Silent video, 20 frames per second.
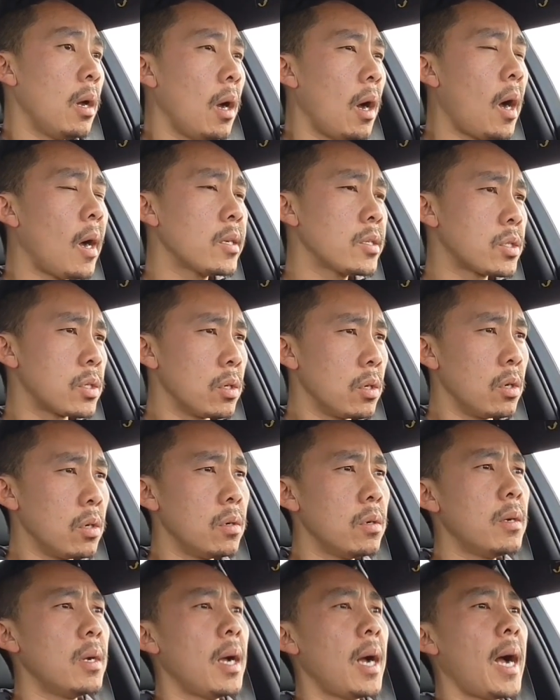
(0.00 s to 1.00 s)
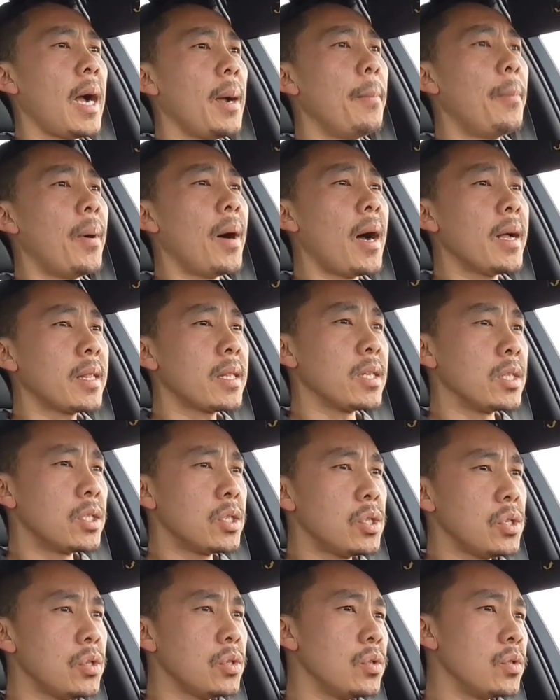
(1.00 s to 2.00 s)
Also, I bought the
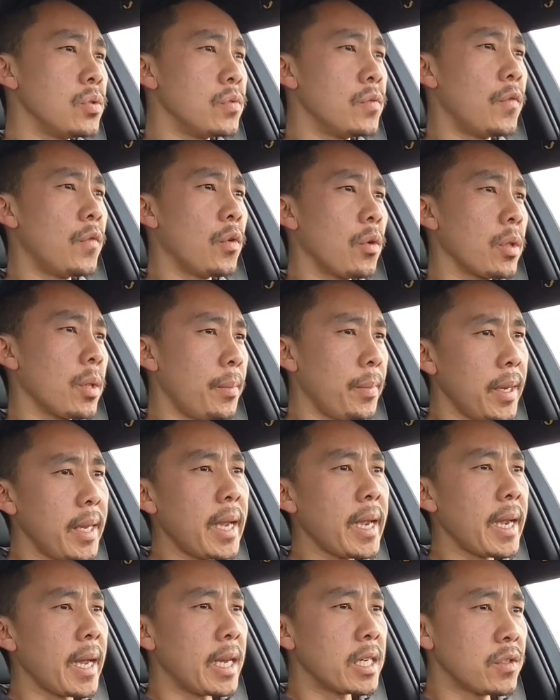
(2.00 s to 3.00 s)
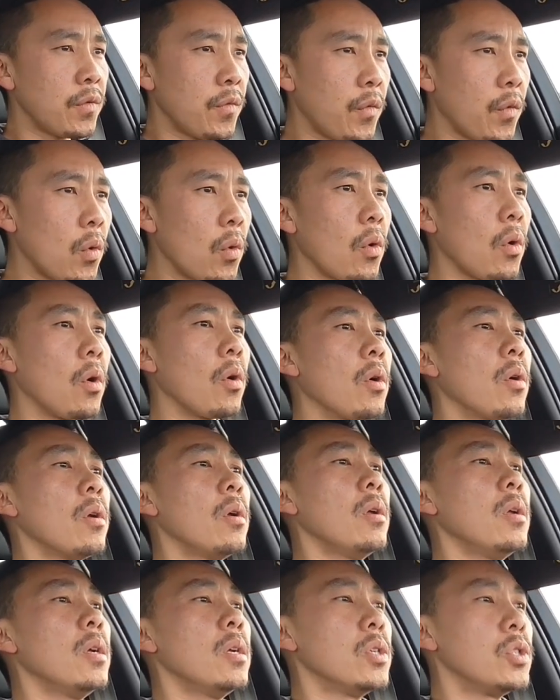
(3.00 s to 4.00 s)
tune for the BAS4
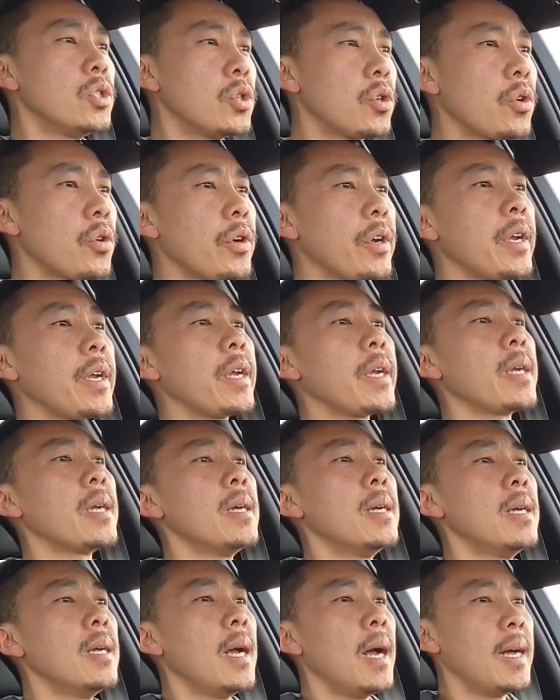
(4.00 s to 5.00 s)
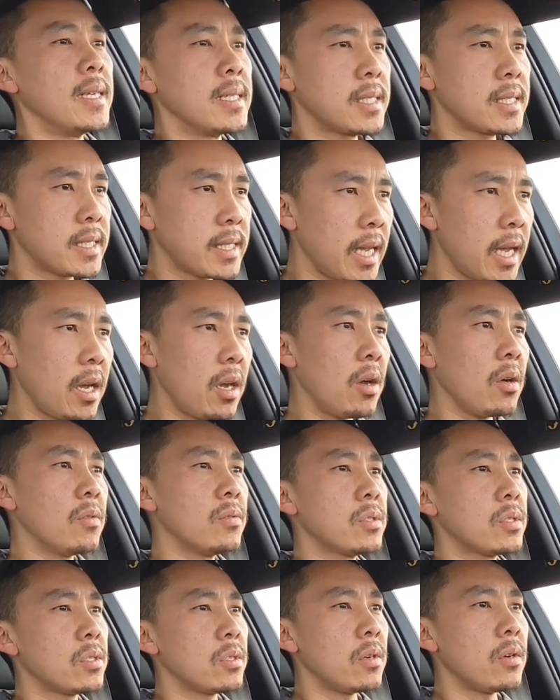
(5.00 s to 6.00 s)
during a sale,
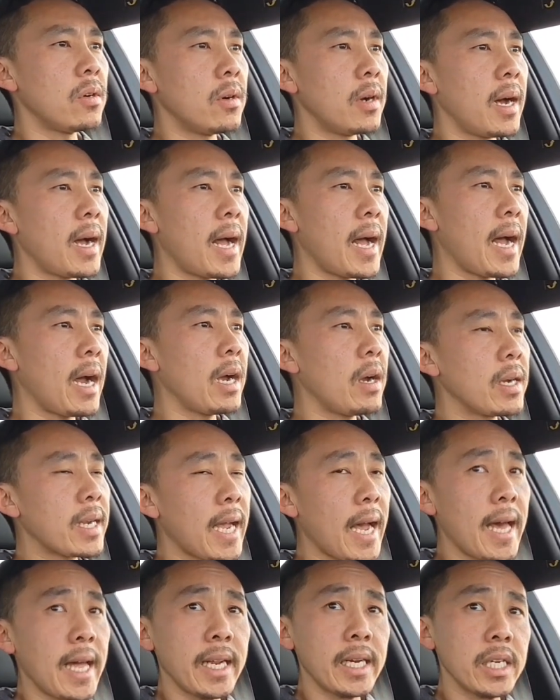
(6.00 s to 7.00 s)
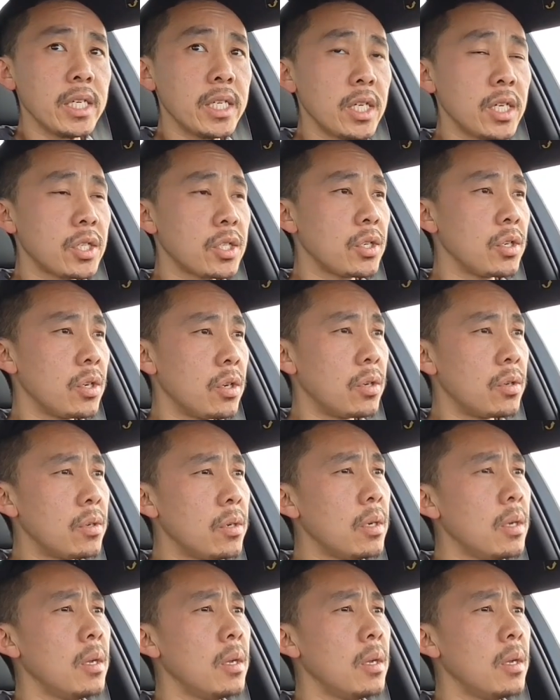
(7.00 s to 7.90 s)
so I got an additional